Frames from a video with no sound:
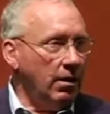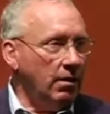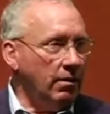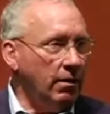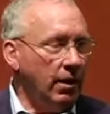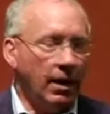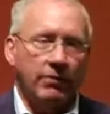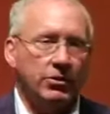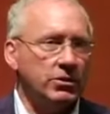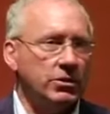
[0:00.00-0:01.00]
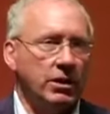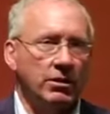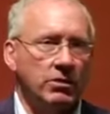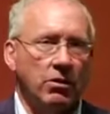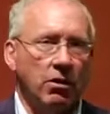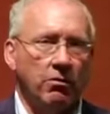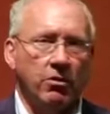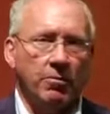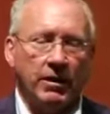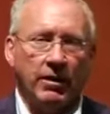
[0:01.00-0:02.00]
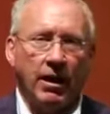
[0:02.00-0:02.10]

And I've just seen this all over the place.